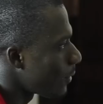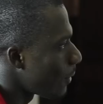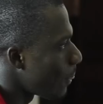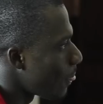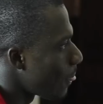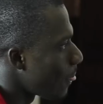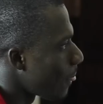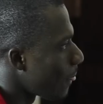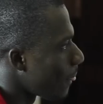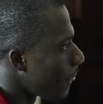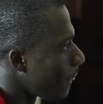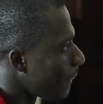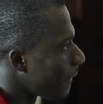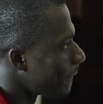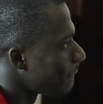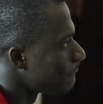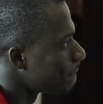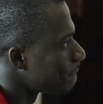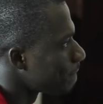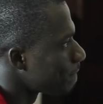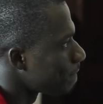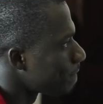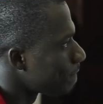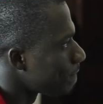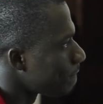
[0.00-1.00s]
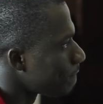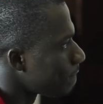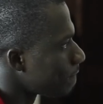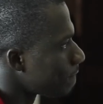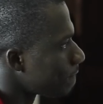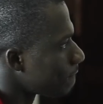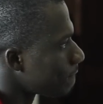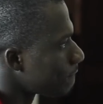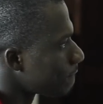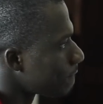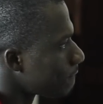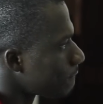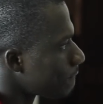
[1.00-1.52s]

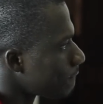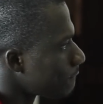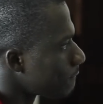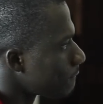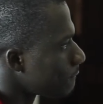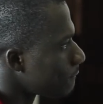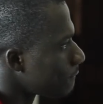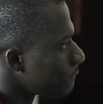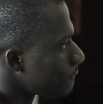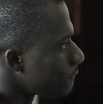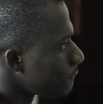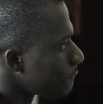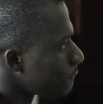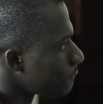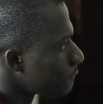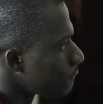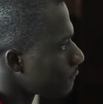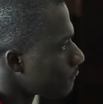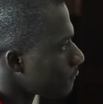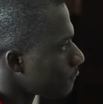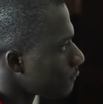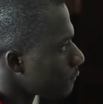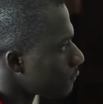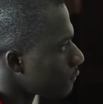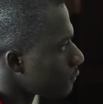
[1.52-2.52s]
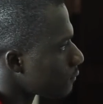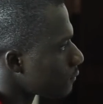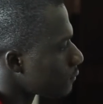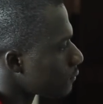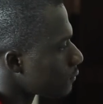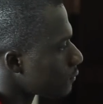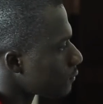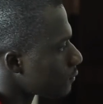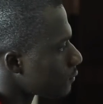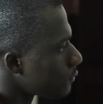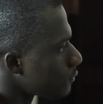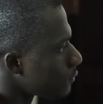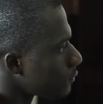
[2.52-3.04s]

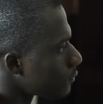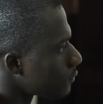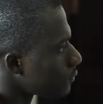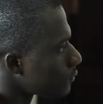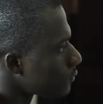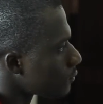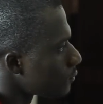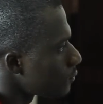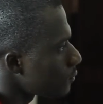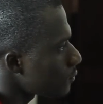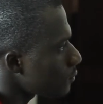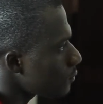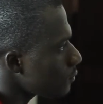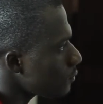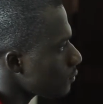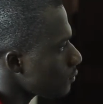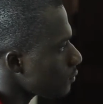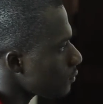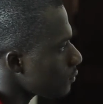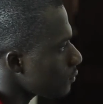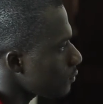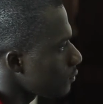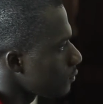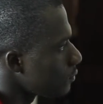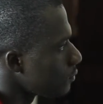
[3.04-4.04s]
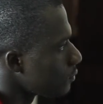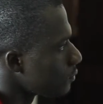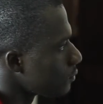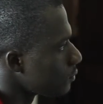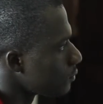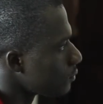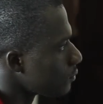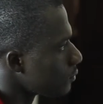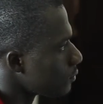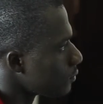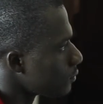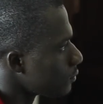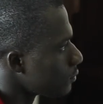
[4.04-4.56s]

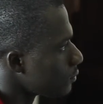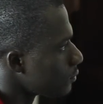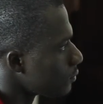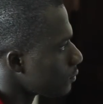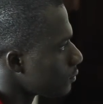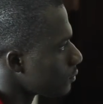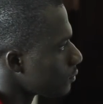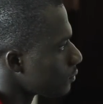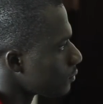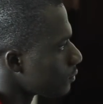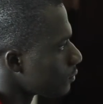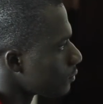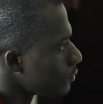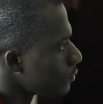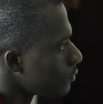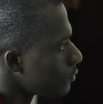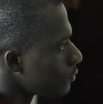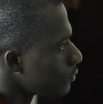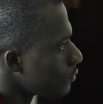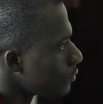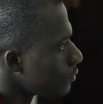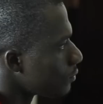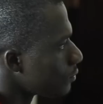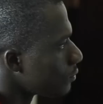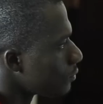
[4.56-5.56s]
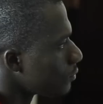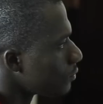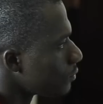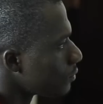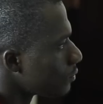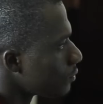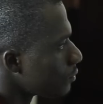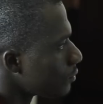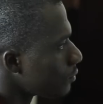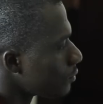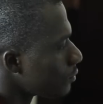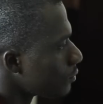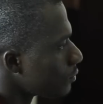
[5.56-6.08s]

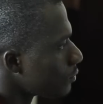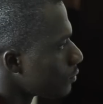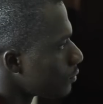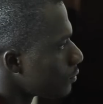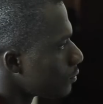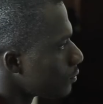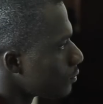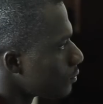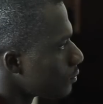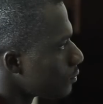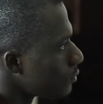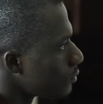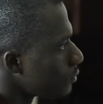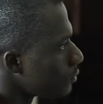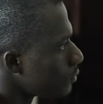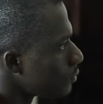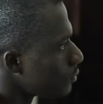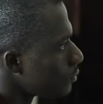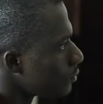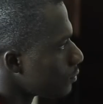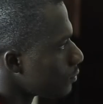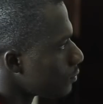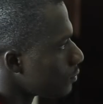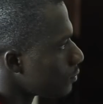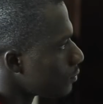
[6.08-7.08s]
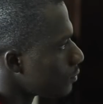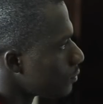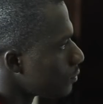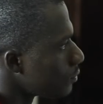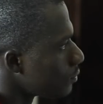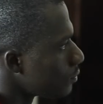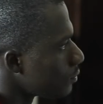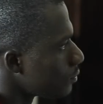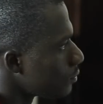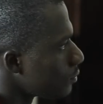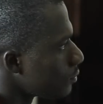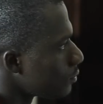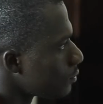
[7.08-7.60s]

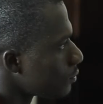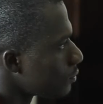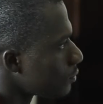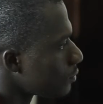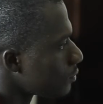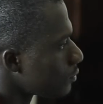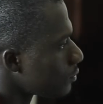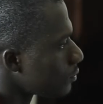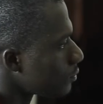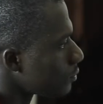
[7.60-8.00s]
[no speech]